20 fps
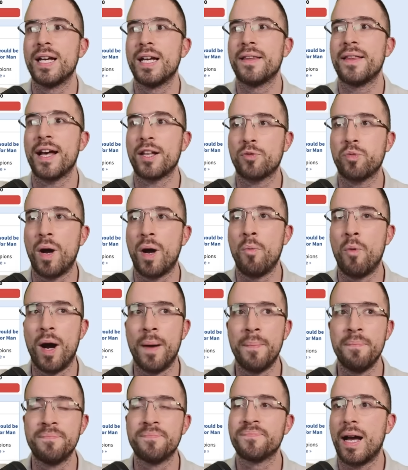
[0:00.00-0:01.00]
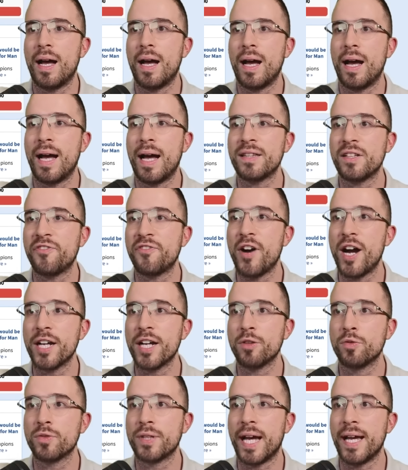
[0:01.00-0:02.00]
that's 1-1. And the
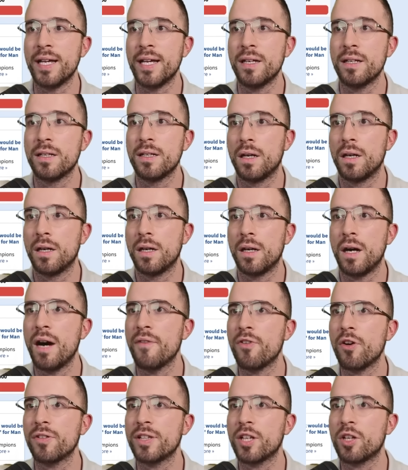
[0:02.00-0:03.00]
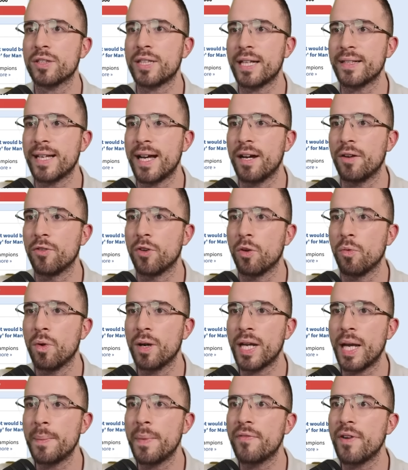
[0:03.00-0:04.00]
final day, I've already got that down. What
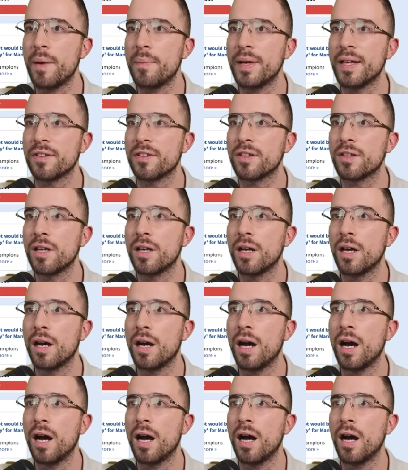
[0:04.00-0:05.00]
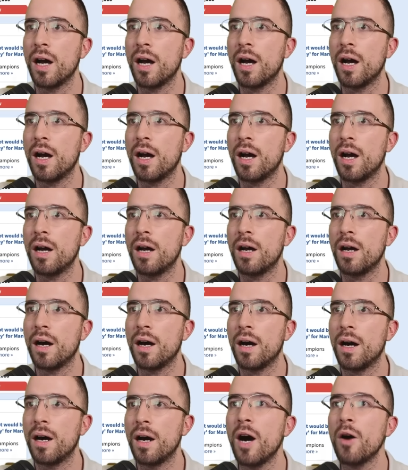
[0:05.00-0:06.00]
game have I missed? Oh
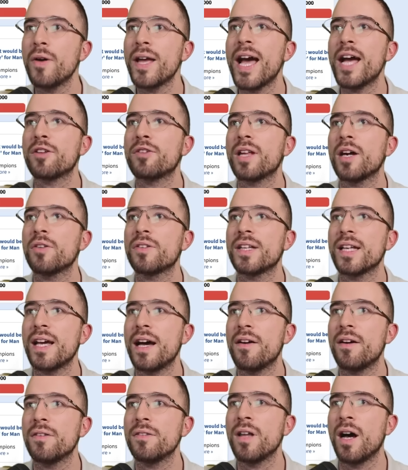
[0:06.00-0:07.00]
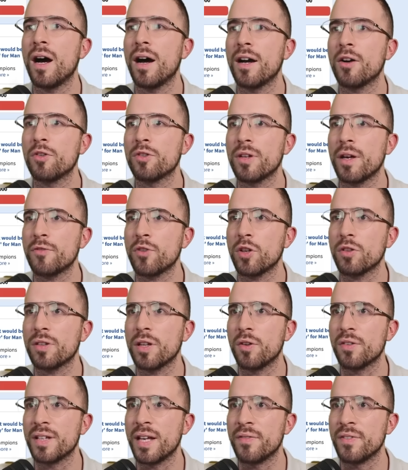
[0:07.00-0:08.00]
yeah, Chelsea. No, hang on. I've got
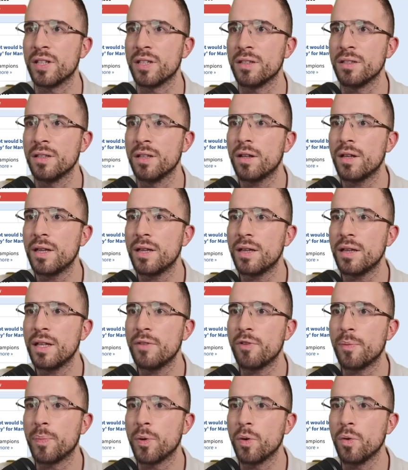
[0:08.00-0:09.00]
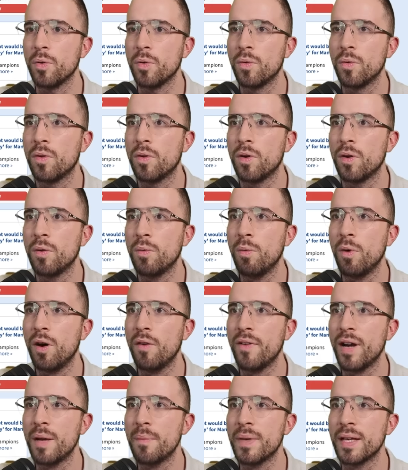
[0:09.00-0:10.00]
Chelsea, Everton, Liverpool. What
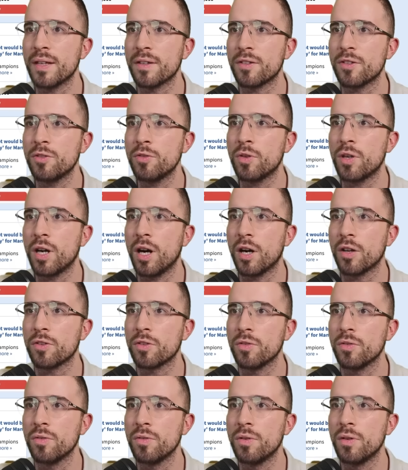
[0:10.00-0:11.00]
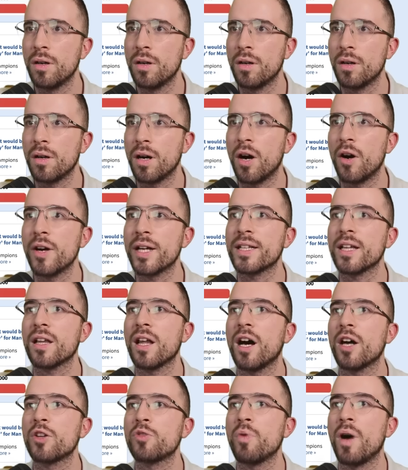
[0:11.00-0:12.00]
have I missed? Newcastle. Oh yeah, the
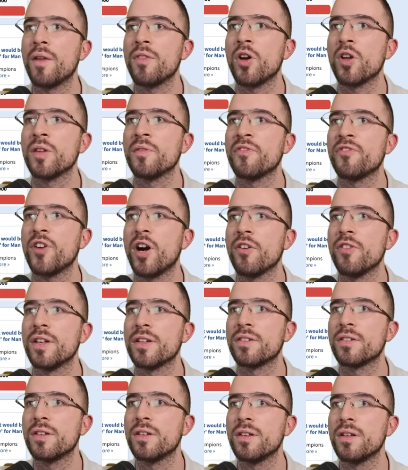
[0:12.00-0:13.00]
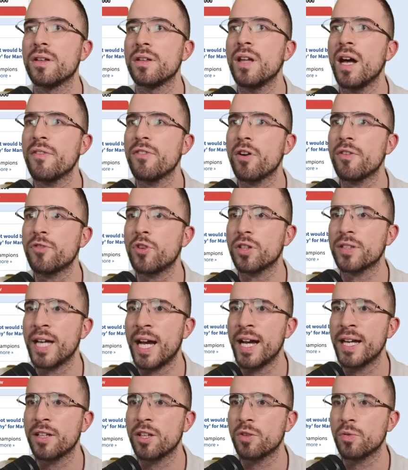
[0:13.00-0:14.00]
last one, Nottingham Forest. No, I've got
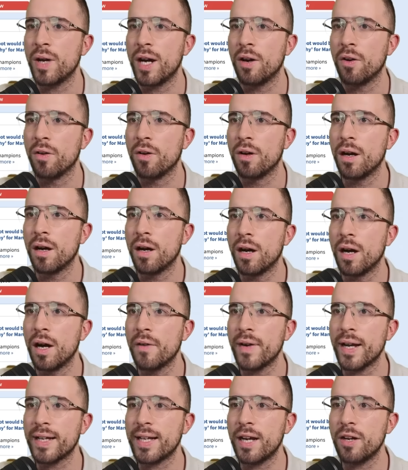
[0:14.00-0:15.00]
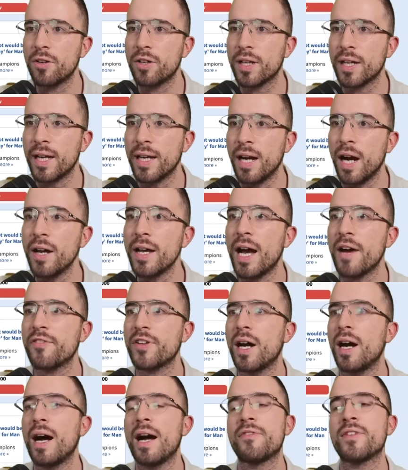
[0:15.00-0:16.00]
that in as well. Have I calculated? Oh yeah,
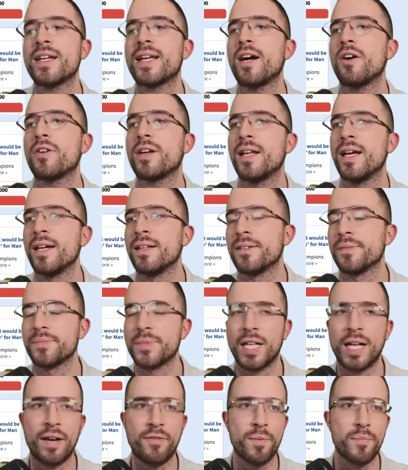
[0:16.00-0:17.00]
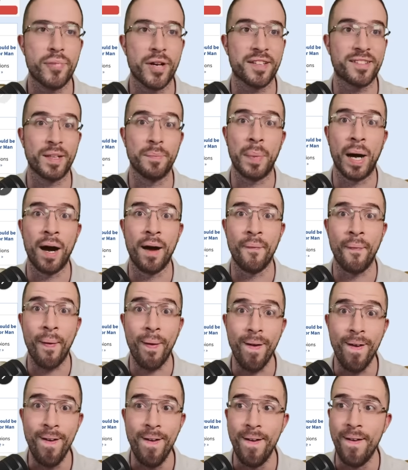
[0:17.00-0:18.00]
I haven't calculated. I haven't pressed the button.
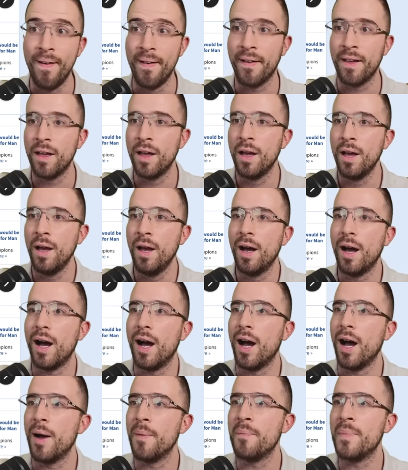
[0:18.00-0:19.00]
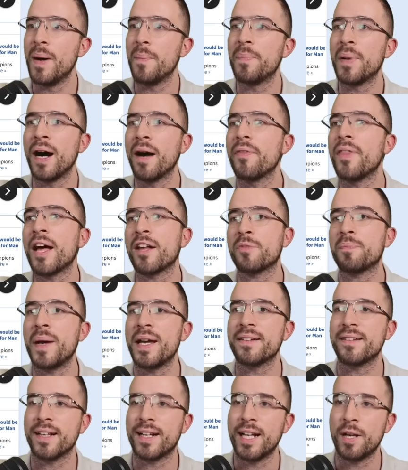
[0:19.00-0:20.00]
But that's
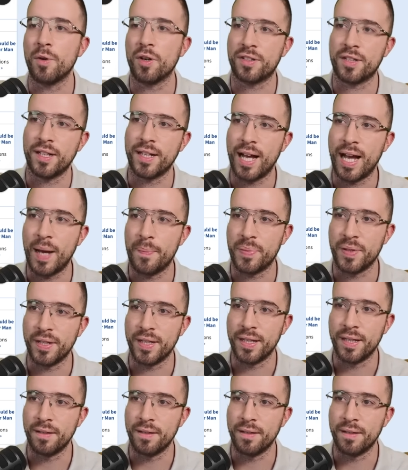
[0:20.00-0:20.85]
basically what's going to happen here.